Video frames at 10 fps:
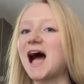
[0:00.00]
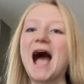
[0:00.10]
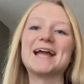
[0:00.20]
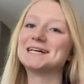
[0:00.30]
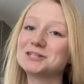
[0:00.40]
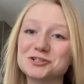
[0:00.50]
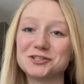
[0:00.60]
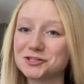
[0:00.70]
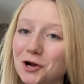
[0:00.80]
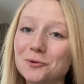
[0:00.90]
I guess I'll
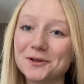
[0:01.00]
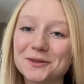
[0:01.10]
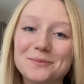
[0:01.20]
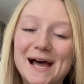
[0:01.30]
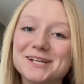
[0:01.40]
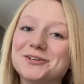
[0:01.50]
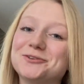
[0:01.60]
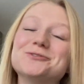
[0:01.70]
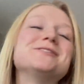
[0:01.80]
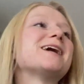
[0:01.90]
just start with the bad
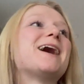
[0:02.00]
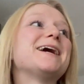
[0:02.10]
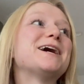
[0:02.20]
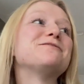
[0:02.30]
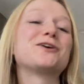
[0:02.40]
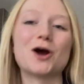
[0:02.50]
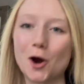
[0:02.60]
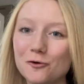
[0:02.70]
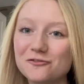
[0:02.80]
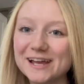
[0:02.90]
news. I have
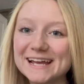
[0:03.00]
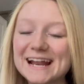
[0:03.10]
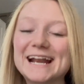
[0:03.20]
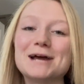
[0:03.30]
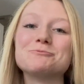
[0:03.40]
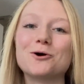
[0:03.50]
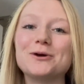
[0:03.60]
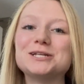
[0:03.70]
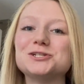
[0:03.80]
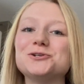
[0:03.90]
COVID and I'm
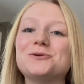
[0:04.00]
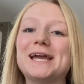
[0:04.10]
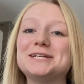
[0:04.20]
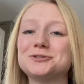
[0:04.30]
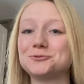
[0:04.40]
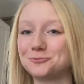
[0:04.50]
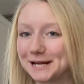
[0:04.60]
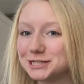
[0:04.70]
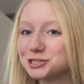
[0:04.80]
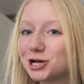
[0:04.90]
going to a
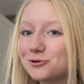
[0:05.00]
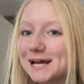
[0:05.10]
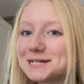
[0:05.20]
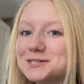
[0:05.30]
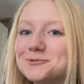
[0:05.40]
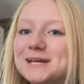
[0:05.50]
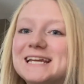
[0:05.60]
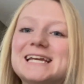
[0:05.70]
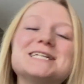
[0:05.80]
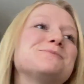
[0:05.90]
trade show next
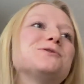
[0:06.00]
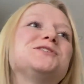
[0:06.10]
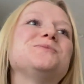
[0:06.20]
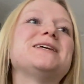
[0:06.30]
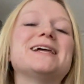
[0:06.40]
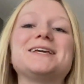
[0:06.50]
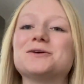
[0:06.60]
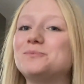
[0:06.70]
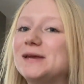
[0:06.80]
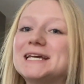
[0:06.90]
week. It is supposed to be like
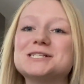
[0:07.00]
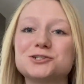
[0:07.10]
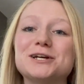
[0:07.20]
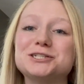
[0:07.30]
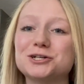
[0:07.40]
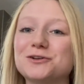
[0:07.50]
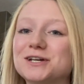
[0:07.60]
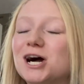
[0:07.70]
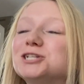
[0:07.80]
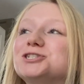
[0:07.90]
the biggest trade show in the
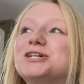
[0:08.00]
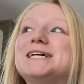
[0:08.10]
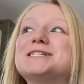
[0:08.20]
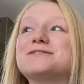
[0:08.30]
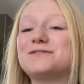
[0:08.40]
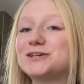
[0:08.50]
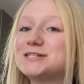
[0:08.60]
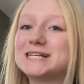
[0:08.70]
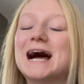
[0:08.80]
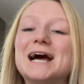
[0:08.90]
country. It's the
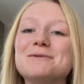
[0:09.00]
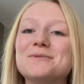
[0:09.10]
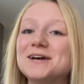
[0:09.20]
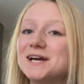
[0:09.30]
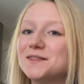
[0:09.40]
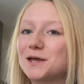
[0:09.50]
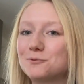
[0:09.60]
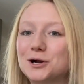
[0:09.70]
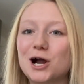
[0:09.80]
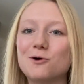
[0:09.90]
first time that
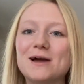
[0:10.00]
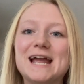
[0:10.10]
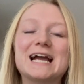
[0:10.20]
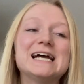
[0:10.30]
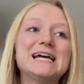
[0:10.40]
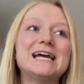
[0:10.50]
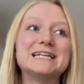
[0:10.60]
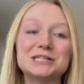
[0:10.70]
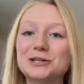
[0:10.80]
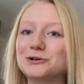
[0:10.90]
we're going.
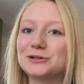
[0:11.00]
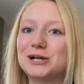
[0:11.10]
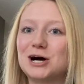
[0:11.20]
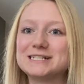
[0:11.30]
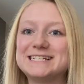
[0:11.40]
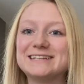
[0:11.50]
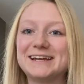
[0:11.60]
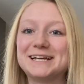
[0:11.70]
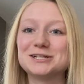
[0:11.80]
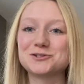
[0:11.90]
It's literally costing
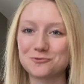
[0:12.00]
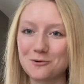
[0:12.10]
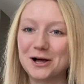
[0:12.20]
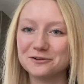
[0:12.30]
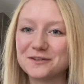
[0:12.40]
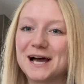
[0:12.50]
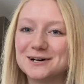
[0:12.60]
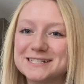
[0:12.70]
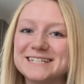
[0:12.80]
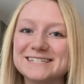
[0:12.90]
like
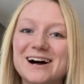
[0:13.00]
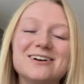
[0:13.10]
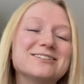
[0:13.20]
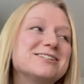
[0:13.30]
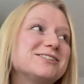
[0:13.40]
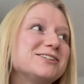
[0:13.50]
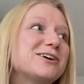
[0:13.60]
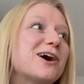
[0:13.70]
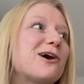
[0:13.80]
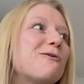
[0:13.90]
$12,000 to
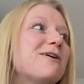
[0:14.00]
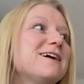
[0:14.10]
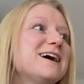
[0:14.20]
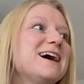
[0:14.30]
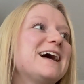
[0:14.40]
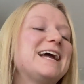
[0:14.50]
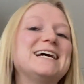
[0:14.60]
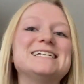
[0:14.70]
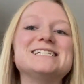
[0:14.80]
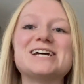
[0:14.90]
go.
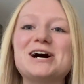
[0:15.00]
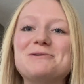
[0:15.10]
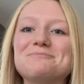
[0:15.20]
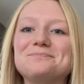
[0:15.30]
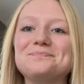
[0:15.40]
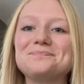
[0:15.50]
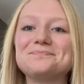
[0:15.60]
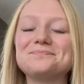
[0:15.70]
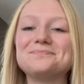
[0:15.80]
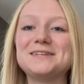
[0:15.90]
And
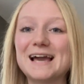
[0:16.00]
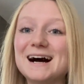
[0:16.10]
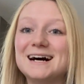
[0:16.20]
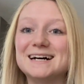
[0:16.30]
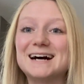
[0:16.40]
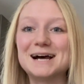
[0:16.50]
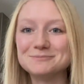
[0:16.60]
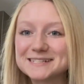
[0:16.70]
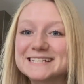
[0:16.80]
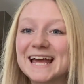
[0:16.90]
yeah, I'm
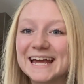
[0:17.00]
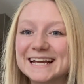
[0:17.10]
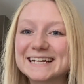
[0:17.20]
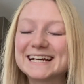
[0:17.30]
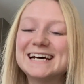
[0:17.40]
sick.